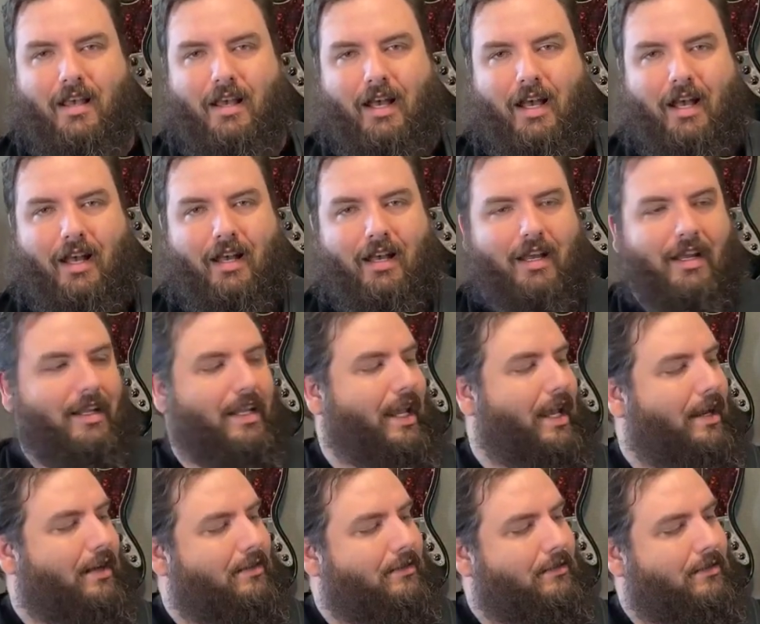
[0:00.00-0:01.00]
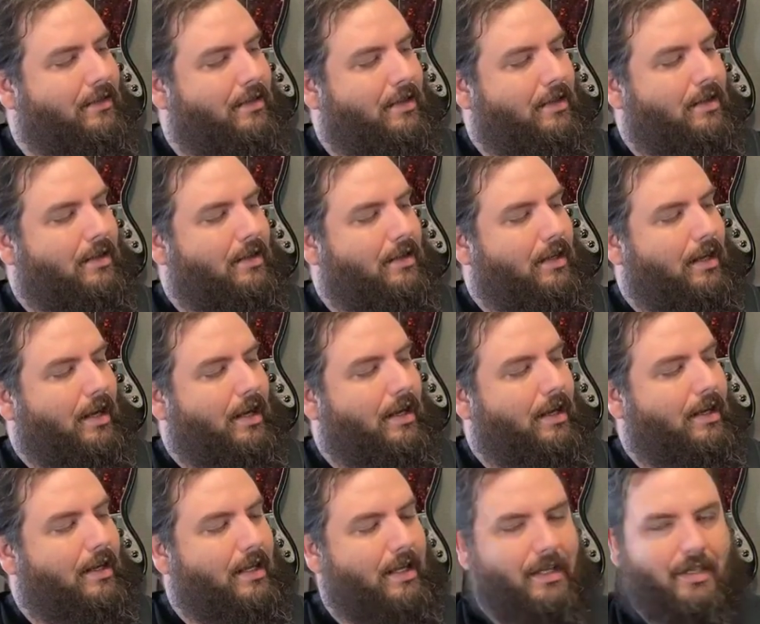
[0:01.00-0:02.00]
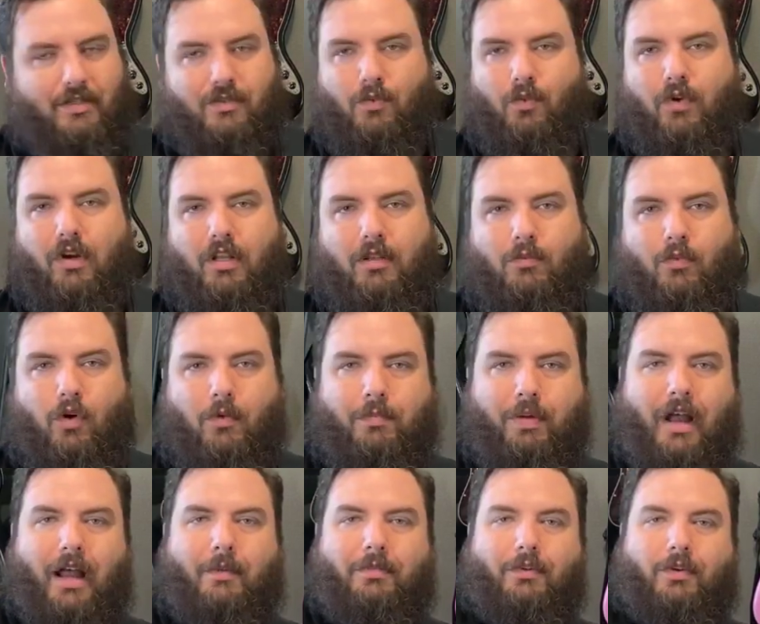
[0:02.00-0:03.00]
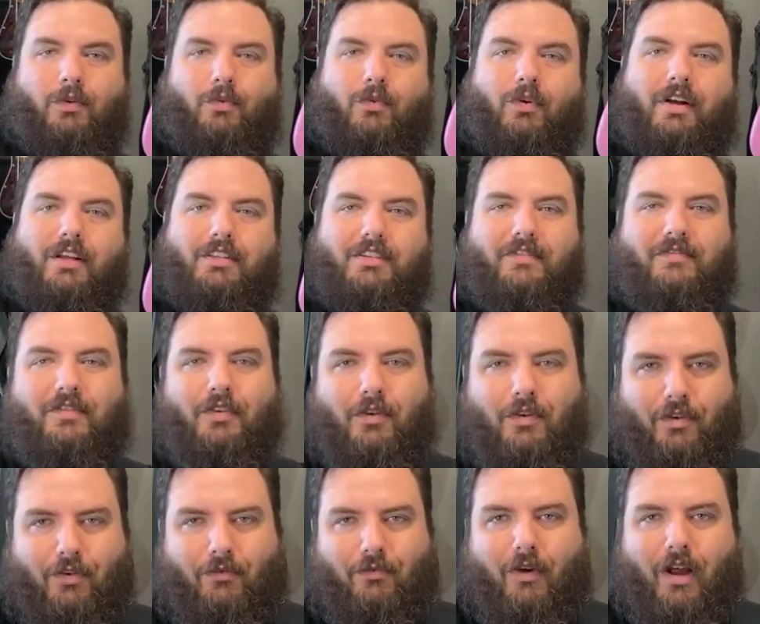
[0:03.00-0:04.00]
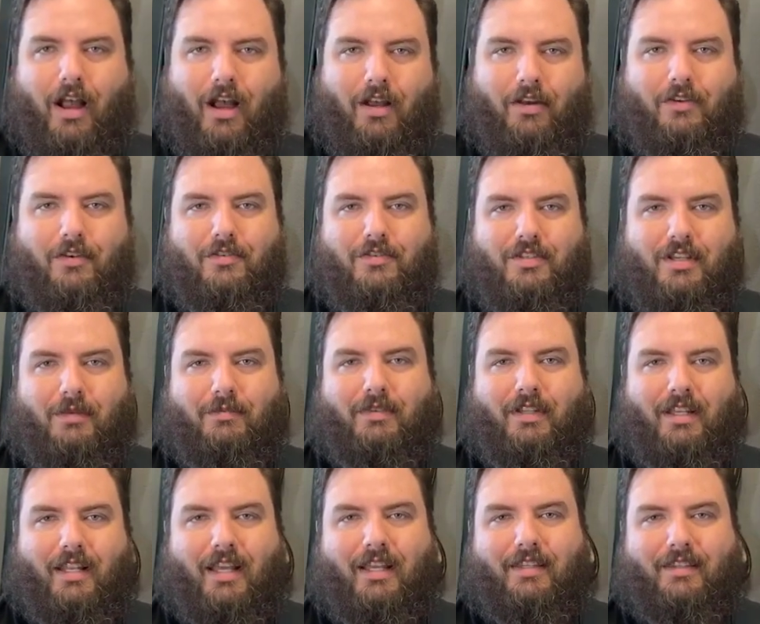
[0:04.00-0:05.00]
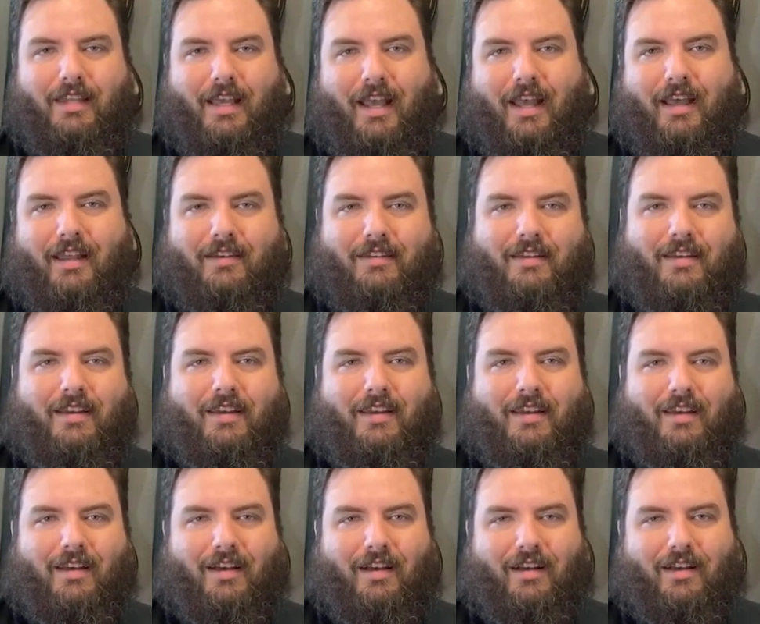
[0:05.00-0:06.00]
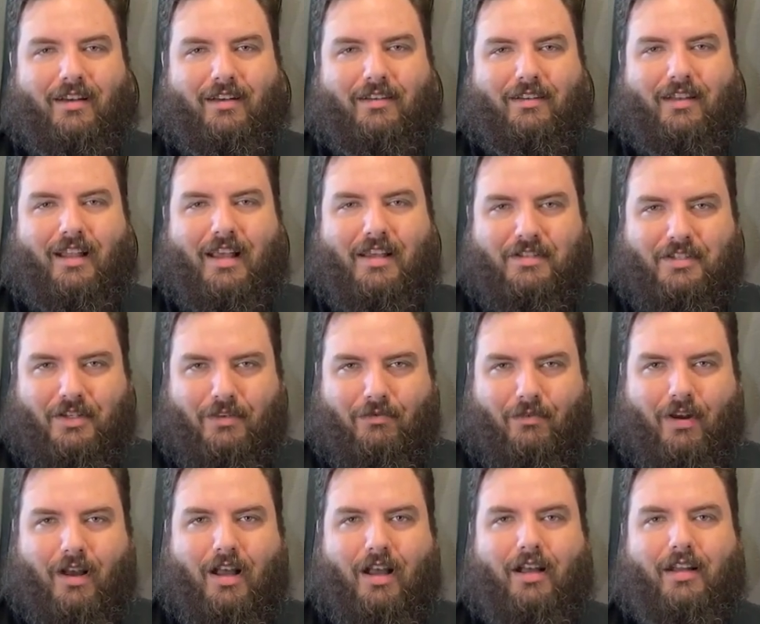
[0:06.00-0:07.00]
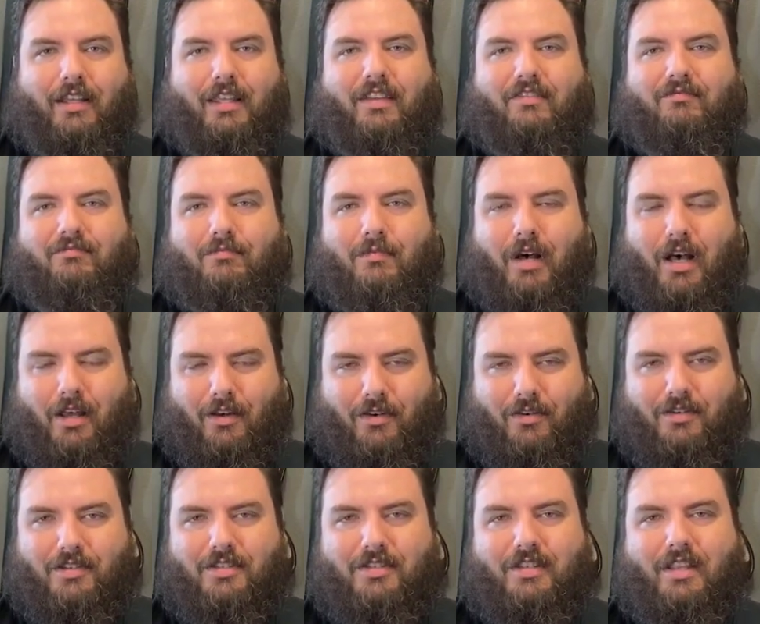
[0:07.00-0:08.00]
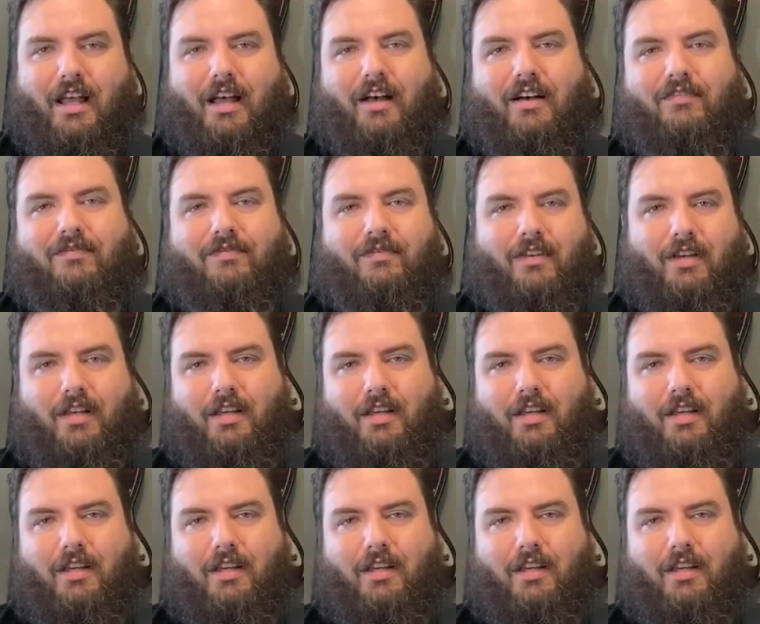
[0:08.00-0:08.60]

again, is one of the more popular ones if you're into rock or something like that. Classic rock, even modern stuff.